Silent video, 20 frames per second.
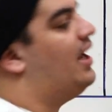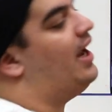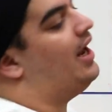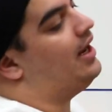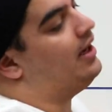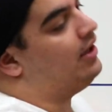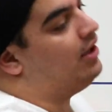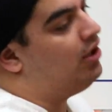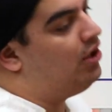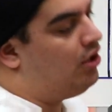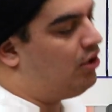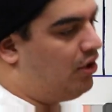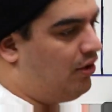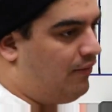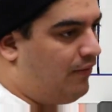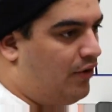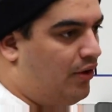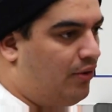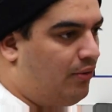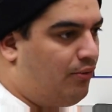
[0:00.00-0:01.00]
10,
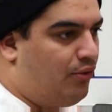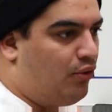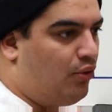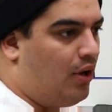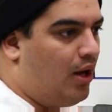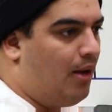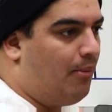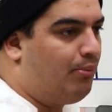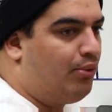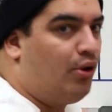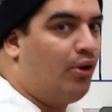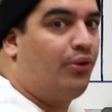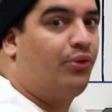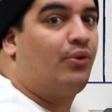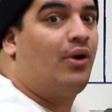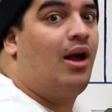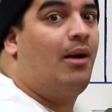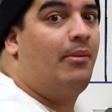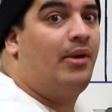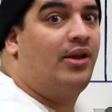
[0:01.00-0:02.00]
convert th uh,
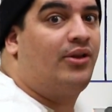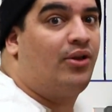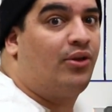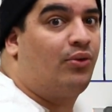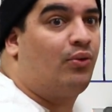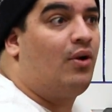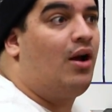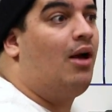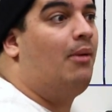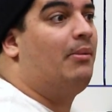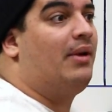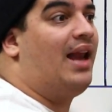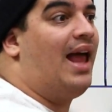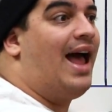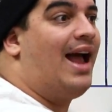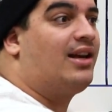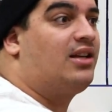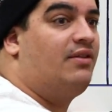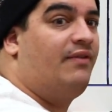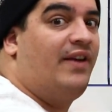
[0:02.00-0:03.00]
prothrombin into thrombin,
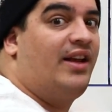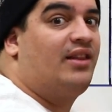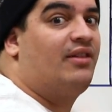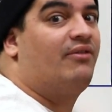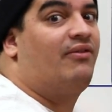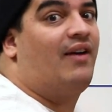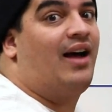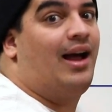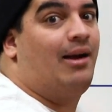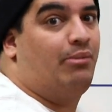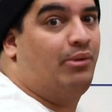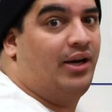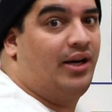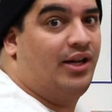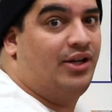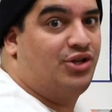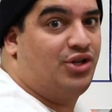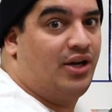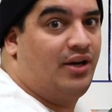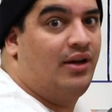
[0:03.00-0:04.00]
activate the
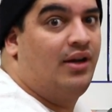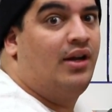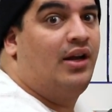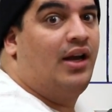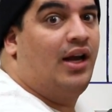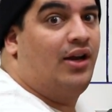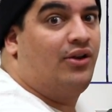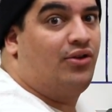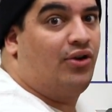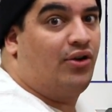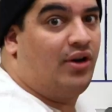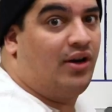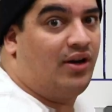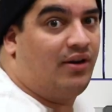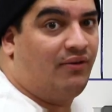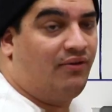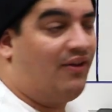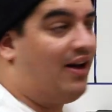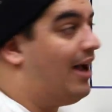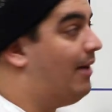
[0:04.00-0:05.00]
fibrinogen, and turn it
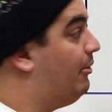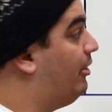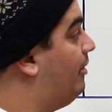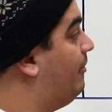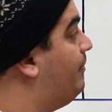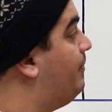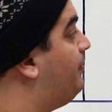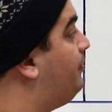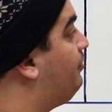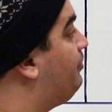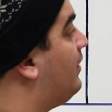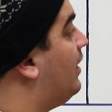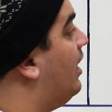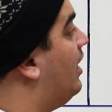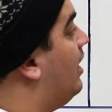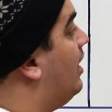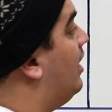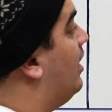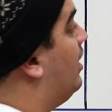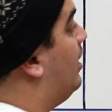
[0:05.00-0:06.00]
into fibrin,
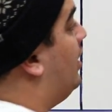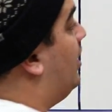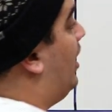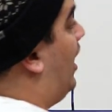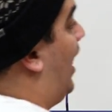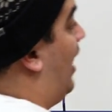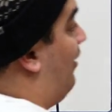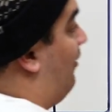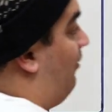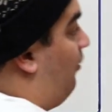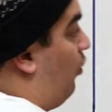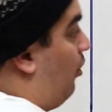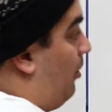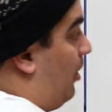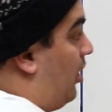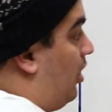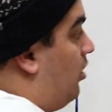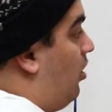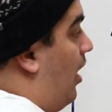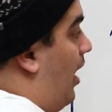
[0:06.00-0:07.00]
and
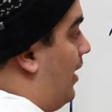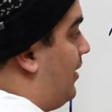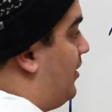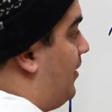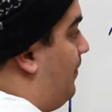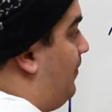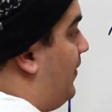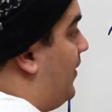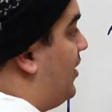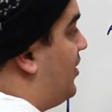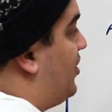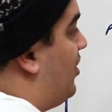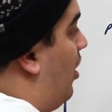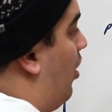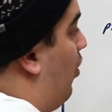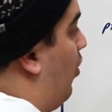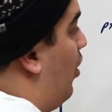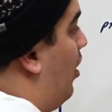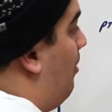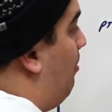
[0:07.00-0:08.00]
form a clot.
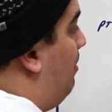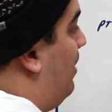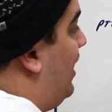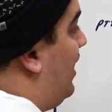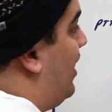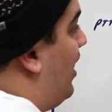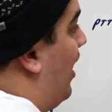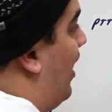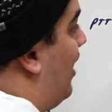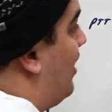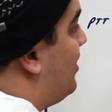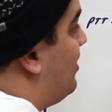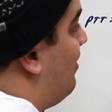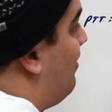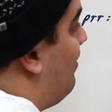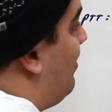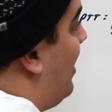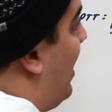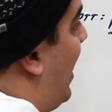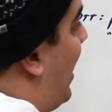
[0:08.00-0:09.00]
So because
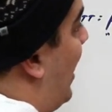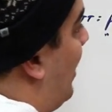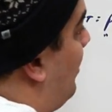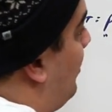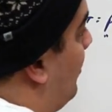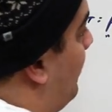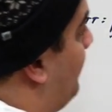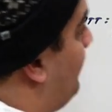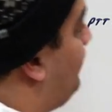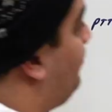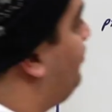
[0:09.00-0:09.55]
of that,